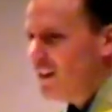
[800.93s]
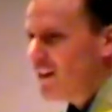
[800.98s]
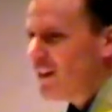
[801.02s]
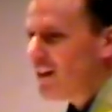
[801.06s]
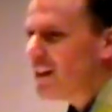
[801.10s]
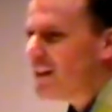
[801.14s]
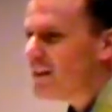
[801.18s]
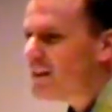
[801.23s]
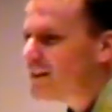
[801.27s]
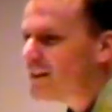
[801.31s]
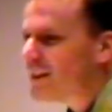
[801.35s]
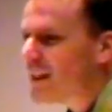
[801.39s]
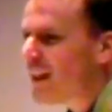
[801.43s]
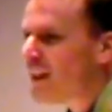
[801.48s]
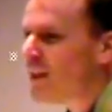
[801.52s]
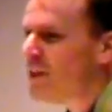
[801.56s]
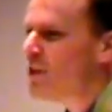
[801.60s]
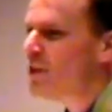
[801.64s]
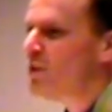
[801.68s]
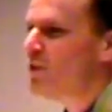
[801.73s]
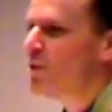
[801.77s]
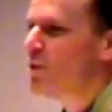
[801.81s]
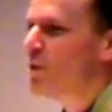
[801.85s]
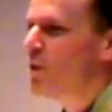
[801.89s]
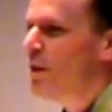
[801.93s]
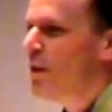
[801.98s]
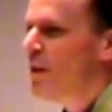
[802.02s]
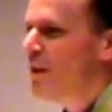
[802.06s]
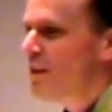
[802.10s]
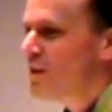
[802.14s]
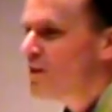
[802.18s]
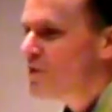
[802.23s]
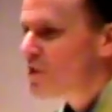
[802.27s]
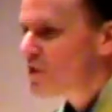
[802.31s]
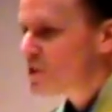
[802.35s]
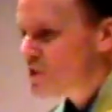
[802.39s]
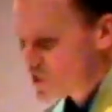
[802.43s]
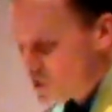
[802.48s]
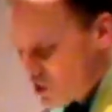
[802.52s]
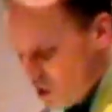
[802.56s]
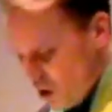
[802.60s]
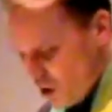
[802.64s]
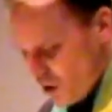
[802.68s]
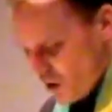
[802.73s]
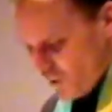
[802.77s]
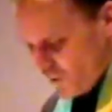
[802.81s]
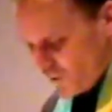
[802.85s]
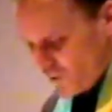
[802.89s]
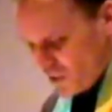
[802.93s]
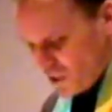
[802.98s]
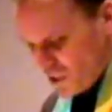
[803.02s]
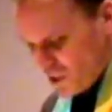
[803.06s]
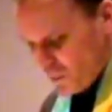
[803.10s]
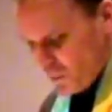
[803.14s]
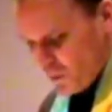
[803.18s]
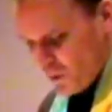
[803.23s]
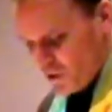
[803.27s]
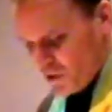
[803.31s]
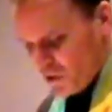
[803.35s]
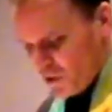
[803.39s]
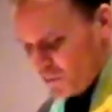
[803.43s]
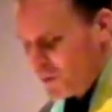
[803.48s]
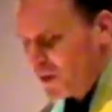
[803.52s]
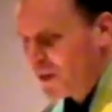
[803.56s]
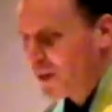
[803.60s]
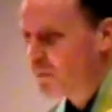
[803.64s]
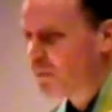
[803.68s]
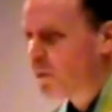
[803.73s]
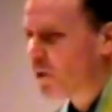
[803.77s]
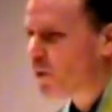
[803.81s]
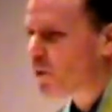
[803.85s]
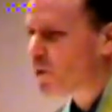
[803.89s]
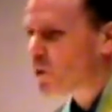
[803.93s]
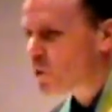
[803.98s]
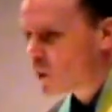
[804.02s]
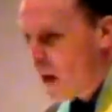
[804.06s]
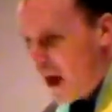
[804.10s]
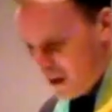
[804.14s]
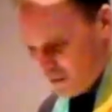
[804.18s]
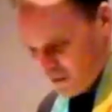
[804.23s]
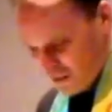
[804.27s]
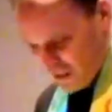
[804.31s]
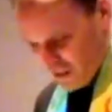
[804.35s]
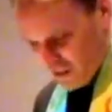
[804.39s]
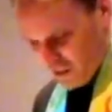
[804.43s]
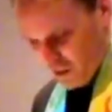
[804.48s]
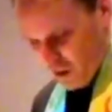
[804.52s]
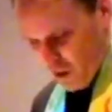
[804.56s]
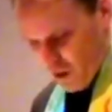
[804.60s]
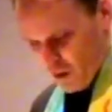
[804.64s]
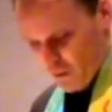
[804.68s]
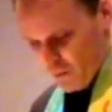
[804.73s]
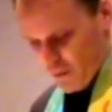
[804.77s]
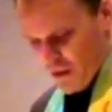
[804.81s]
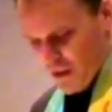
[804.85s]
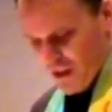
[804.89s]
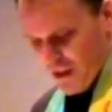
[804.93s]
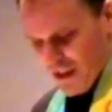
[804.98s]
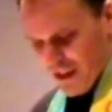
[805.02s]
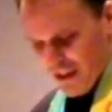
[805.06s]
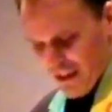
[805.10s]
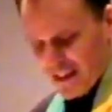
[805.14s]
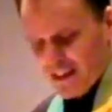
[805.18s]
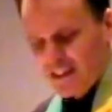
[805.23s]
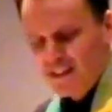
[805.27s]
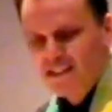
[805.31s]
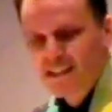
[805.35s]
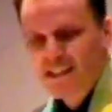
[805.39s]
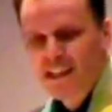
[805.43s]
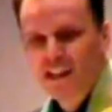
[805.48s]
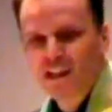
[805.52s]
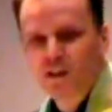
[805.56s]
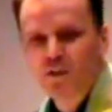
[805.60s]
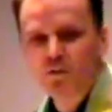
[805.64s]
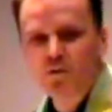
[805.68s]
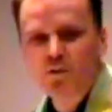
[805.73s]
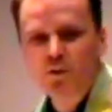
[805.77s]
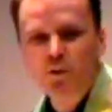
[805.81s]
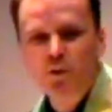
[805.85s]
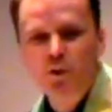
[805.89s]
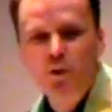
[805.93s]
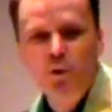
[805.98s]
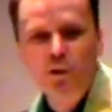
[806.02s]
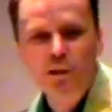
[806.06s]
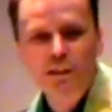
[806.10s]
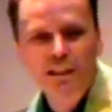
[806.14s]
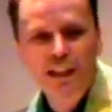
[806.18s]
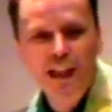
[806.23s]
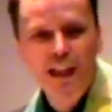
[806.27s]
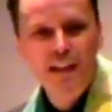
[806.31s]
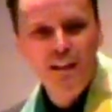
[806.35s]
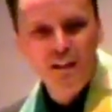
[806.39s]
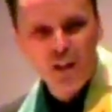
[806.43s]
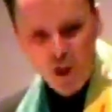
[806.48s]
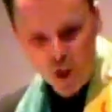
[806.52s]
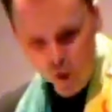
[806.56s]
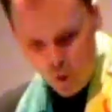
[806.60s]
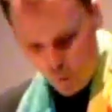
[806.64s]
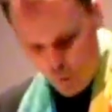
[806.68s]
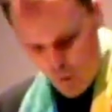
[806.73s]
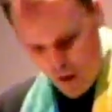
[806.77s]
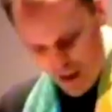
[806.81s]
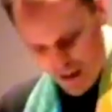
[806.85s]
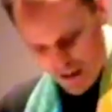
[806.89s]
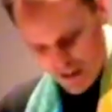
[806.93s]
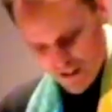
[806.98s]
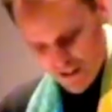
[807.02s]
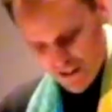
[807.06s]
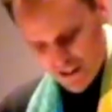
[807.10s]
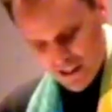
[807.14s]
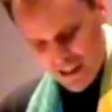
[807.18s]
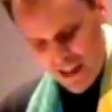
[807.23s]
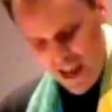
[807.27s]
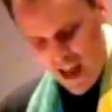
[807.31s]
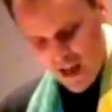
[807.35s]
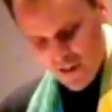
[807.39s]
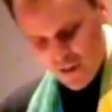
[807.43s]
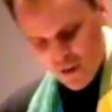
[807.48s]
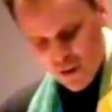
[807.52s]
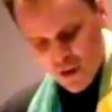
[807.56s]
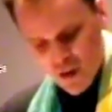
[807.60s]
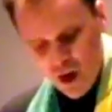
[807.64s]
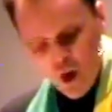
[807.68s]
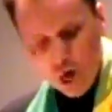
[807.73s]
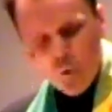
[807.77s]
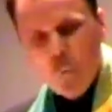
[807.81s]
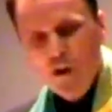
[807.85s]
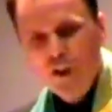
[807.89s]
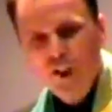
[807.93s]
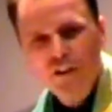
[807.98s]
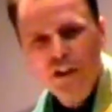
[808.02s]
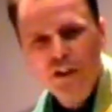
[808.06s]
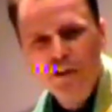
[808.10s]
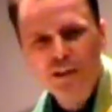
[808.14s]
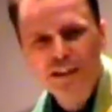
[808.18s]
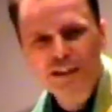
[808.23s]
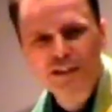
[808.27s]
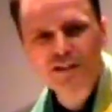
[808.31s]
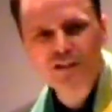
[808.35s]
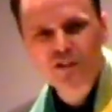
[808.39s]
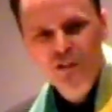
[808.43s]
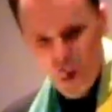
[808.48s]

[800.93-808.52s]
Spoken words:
continue to serve dispersed people throughout the globe. Continue to create ways to gather where there is